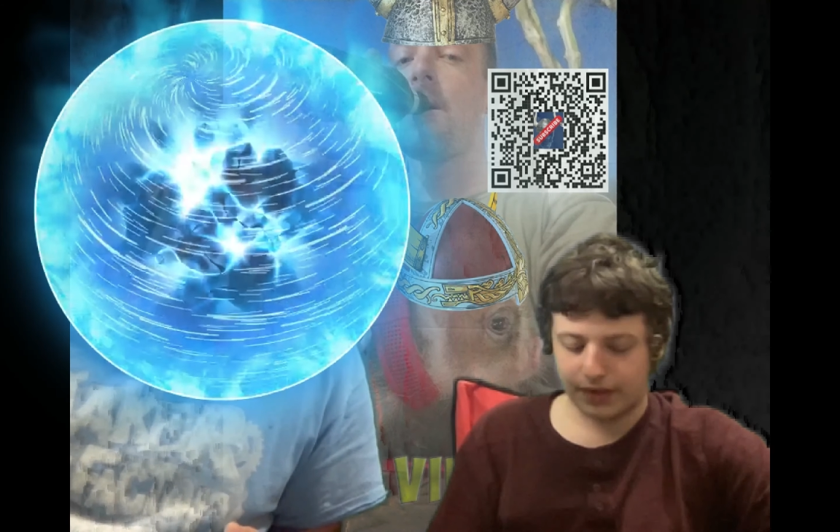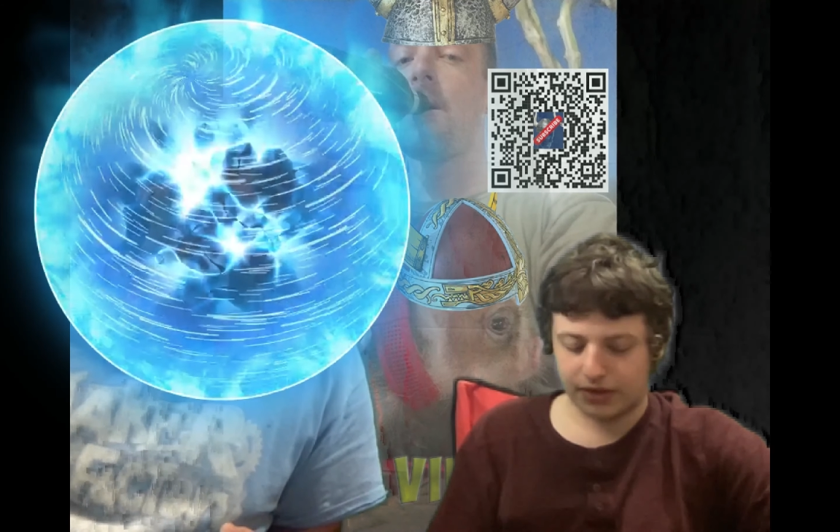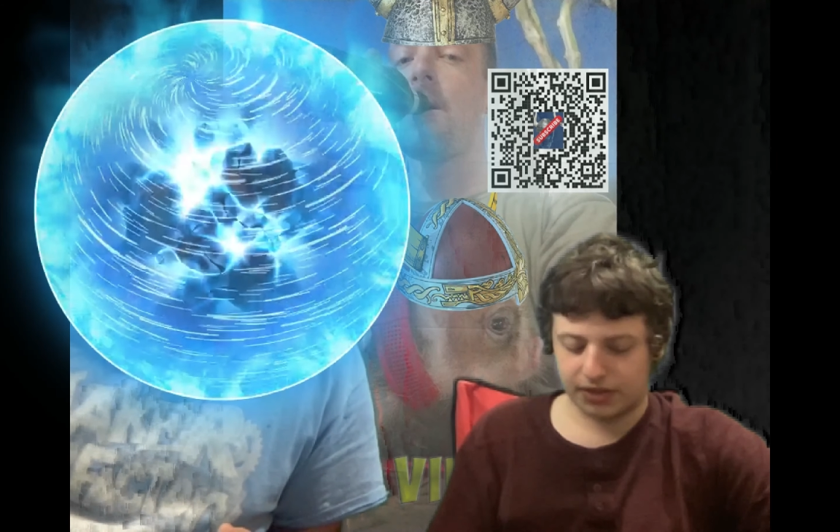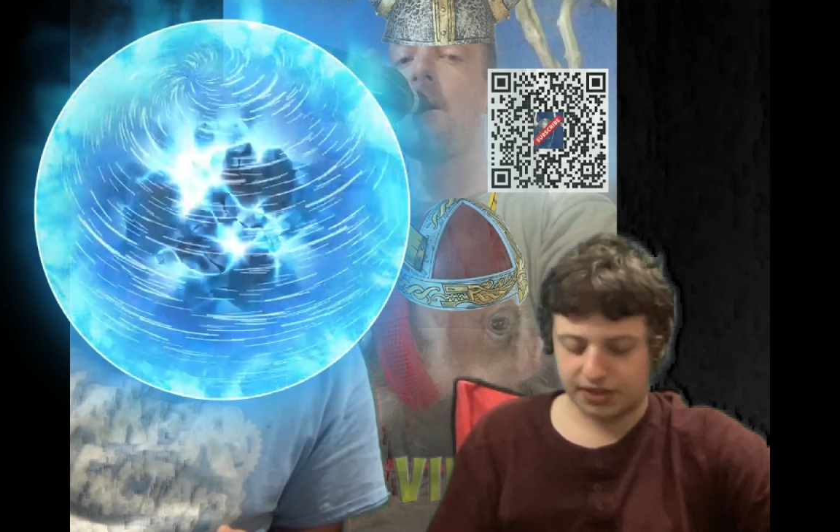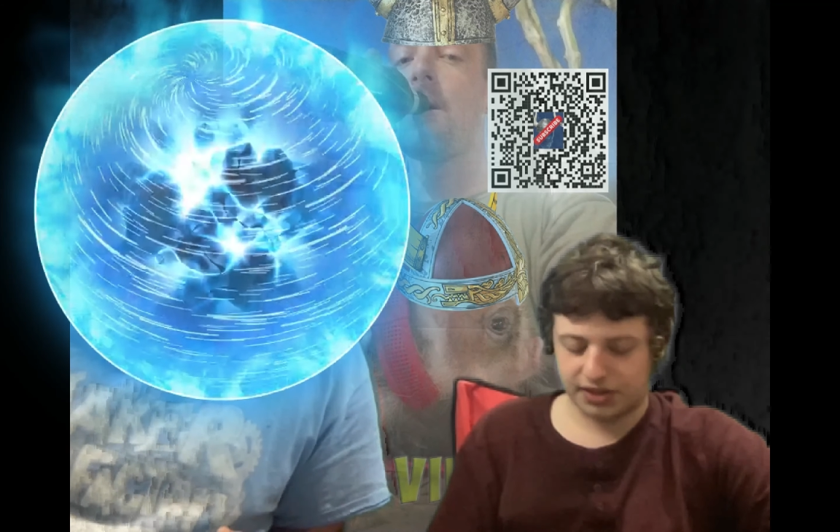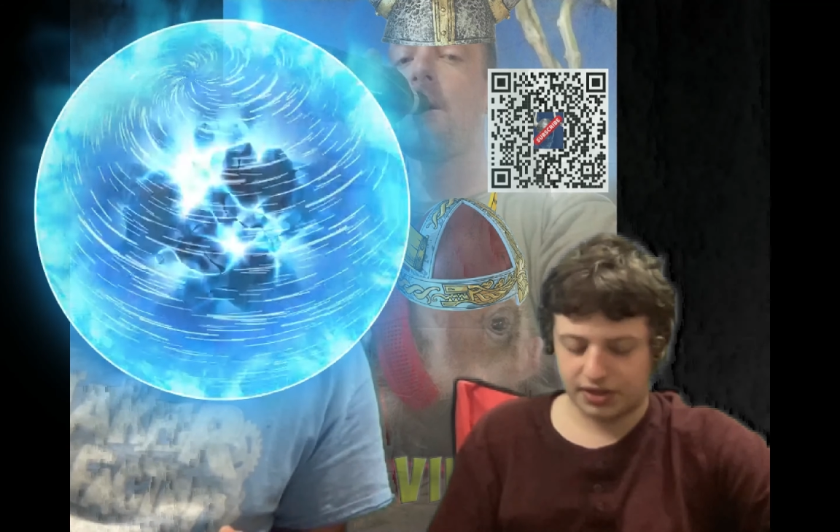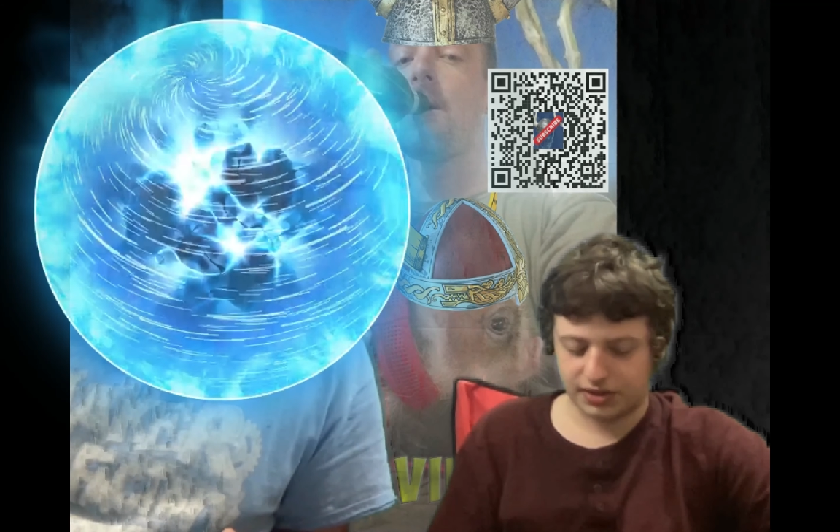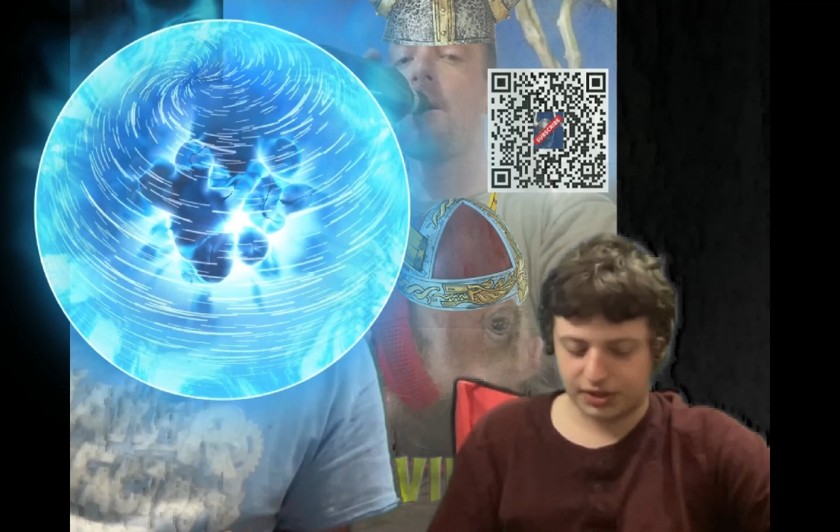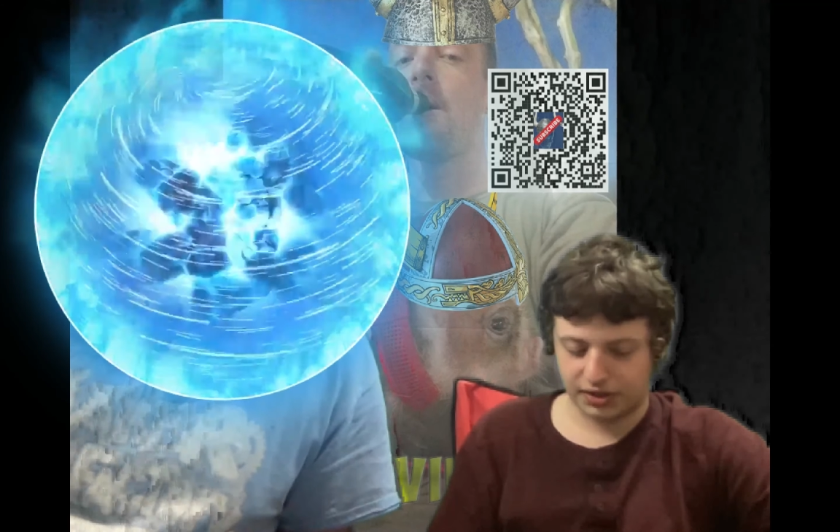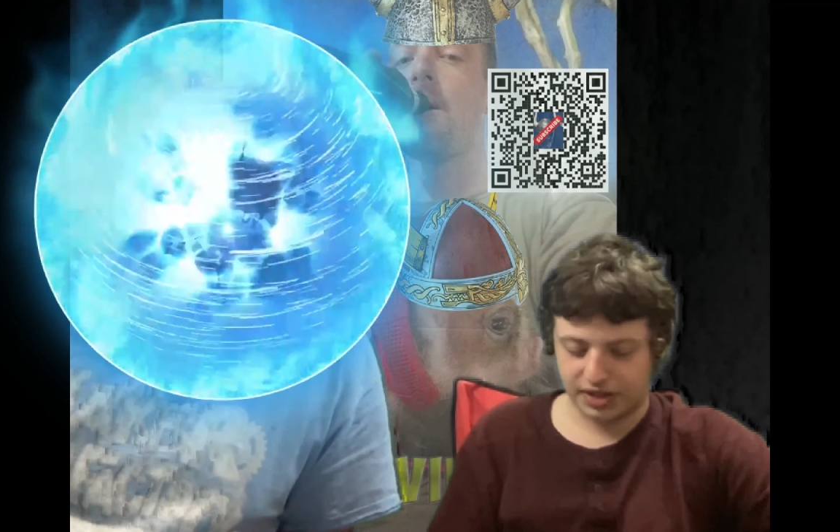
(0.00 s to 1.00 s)
their
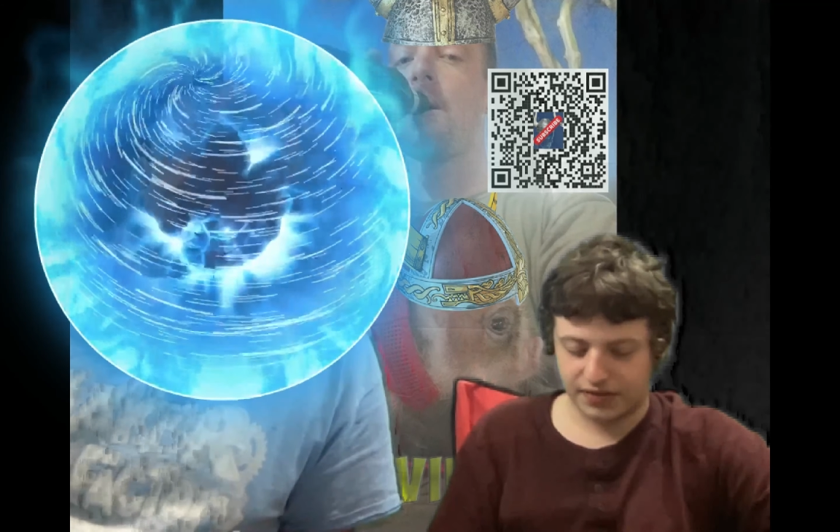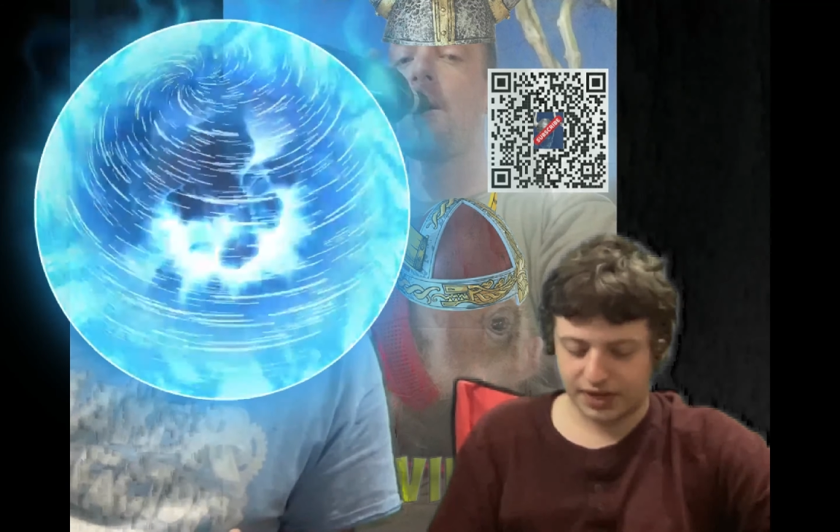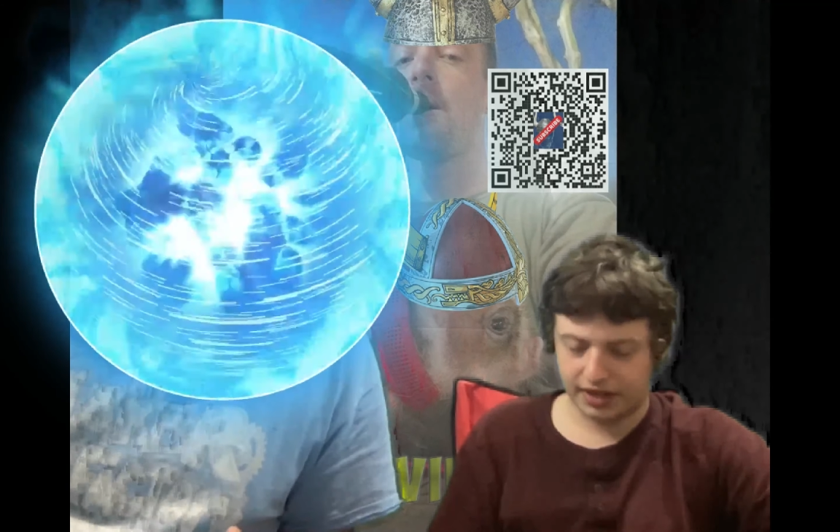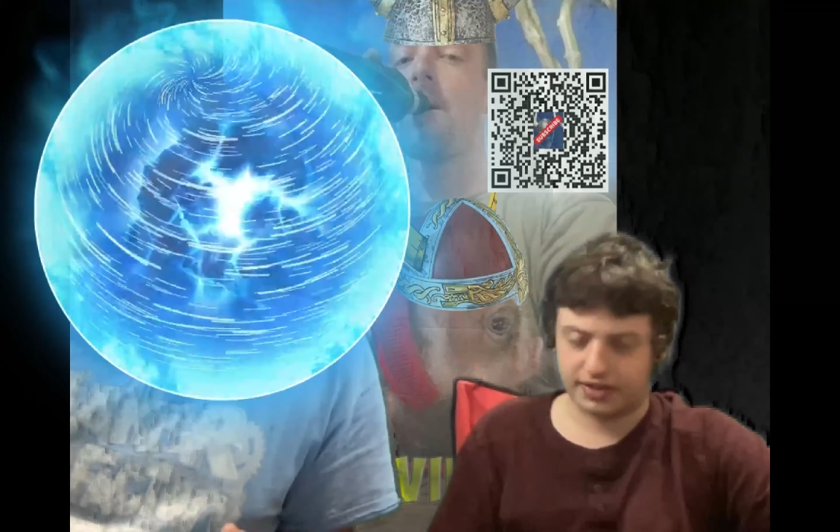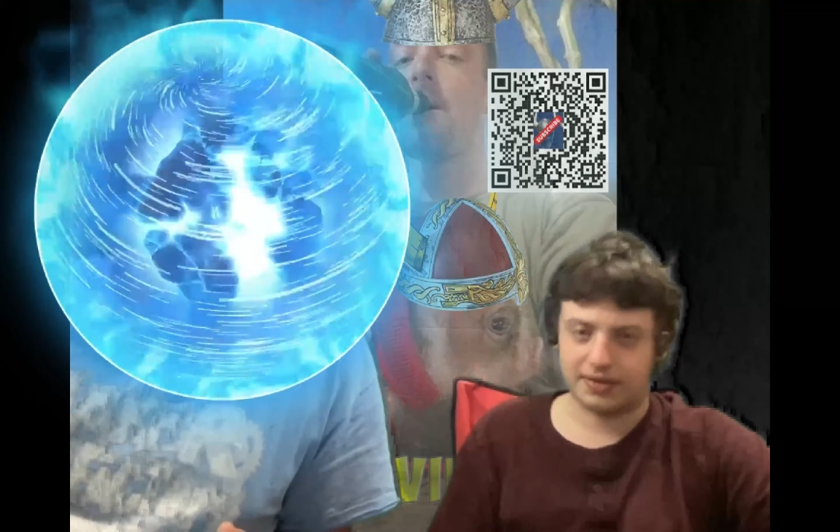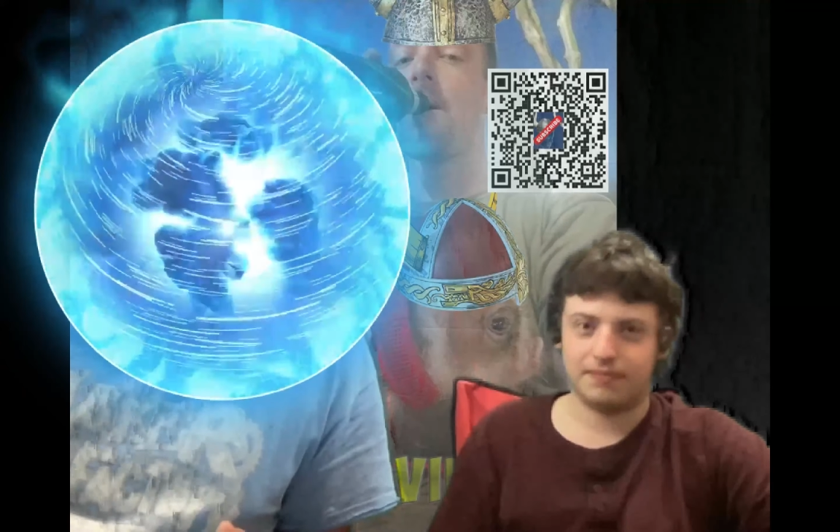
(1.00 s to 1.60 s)
certificate.